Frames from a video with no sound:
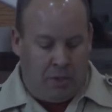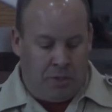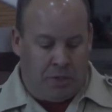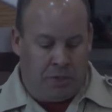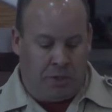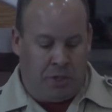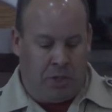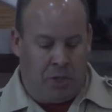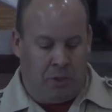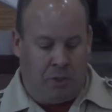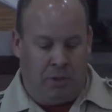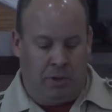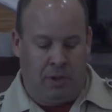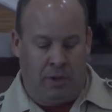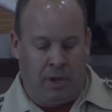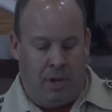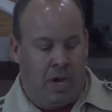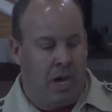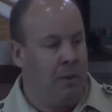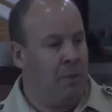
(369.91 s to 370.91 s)
So
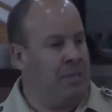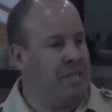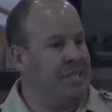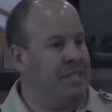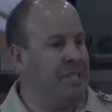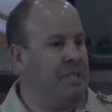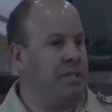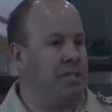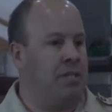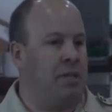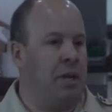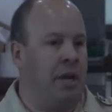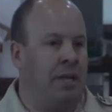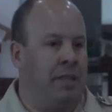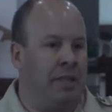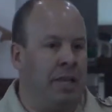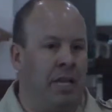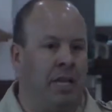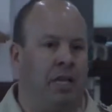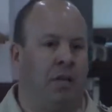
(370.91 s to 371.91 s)
I
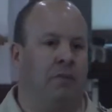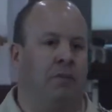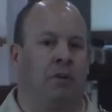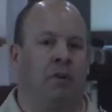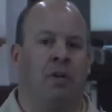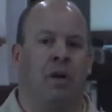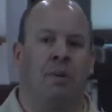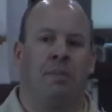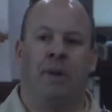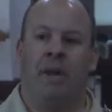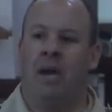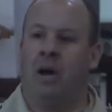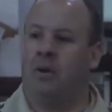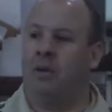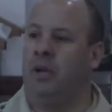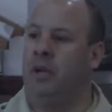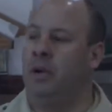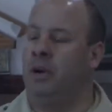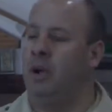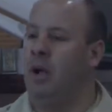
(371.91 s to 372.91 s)
thank you for coming
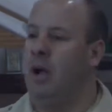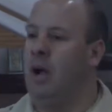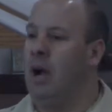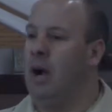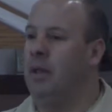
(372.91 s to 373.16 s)
out here,